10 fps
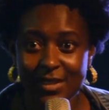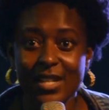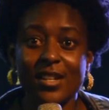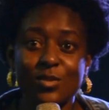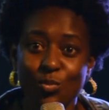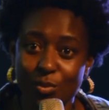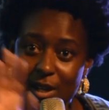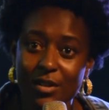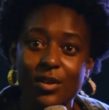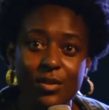just
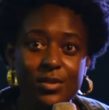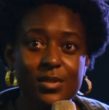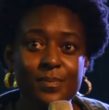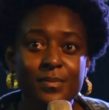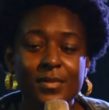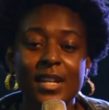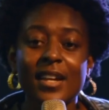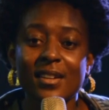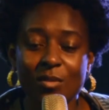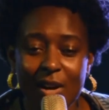windows
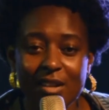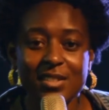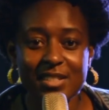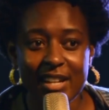and a wild